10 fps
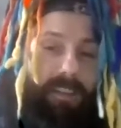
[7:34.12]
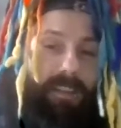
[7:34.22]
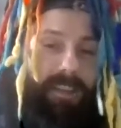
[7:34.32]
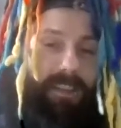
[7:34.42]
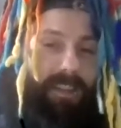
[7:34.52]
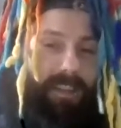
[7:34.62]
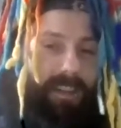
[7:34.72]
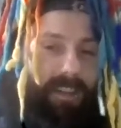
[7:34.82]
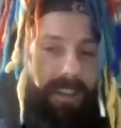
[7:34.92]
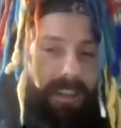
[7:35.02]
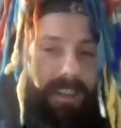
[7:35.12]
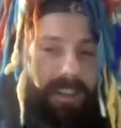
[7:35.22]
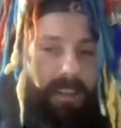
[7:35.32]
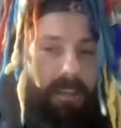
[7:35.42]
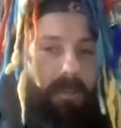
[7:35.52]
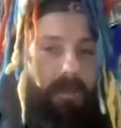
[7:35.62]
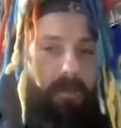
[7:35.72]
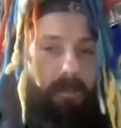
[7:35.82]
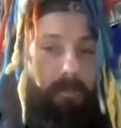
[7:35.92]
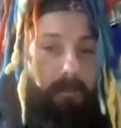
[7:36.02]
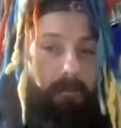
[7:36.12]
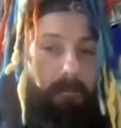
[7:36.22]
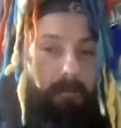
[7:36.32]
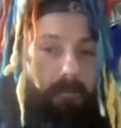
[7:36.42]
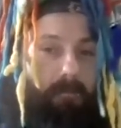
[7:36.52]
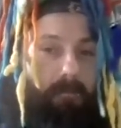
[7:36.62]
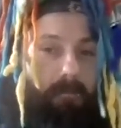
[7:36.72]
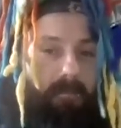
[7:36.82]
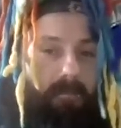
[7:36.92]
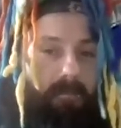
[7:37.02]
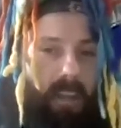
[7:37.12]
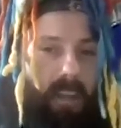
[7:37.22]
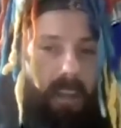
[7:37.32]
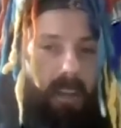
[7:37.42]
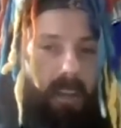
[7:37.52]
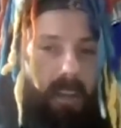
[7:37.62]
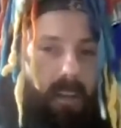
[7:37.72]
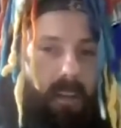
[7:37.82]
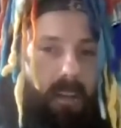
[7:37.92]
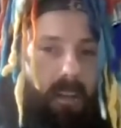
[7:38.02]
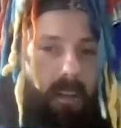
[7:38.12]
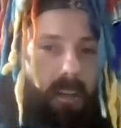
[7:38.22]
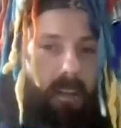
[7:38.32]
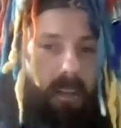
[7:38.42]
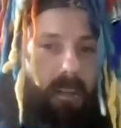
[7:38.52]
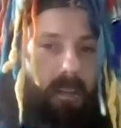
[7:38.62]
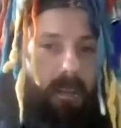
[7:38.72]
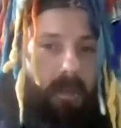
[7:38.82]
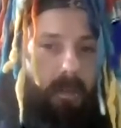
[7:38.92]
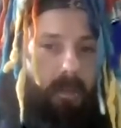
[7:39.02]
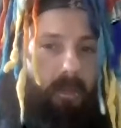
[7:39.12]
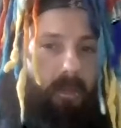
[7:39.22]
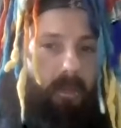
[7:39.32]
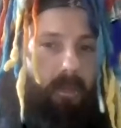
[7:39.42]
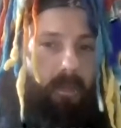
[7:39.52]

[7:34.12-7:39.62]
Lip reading: No words are spoken by the person on screen.